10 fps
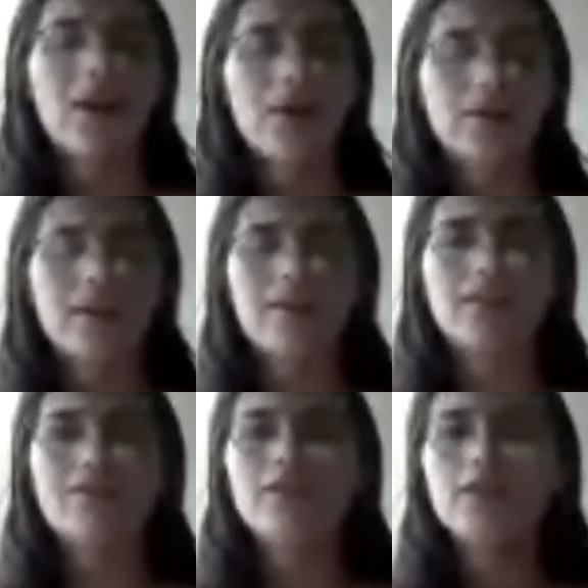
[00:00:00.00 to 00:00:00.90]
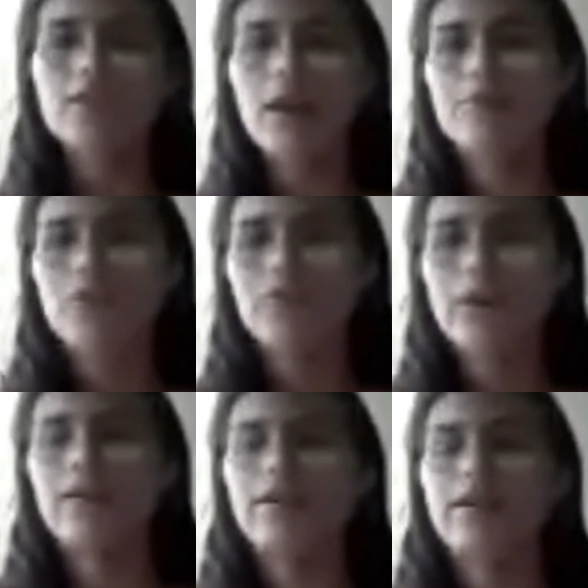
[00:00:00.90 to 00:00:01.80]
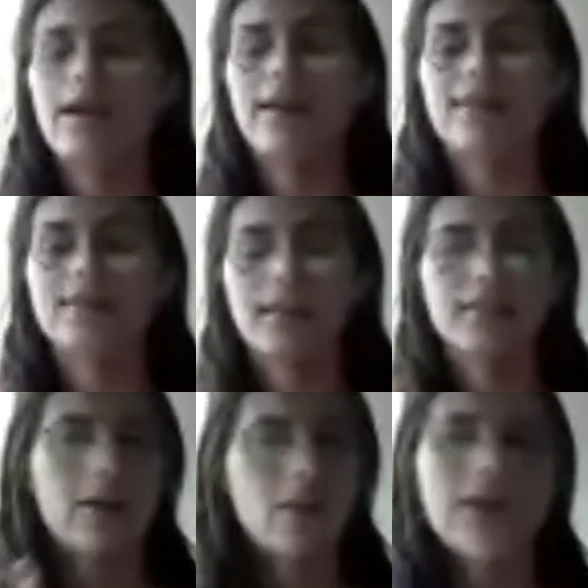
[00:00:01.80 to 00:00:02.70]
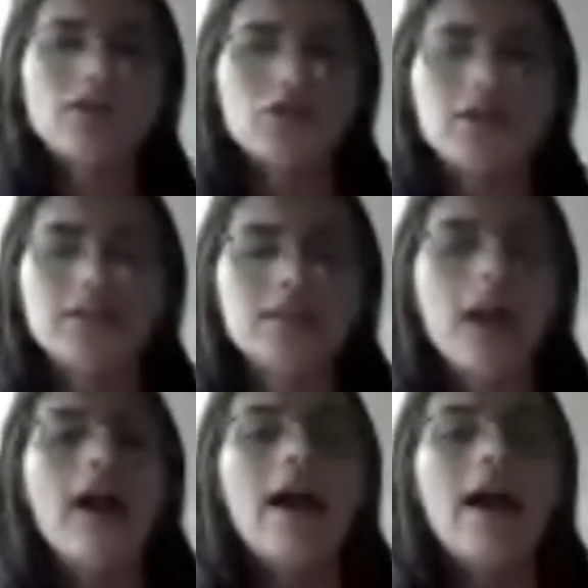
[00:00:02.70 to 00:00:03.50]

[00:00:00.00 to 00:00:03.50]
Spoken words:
and you need to respond accordingly. So there are different types of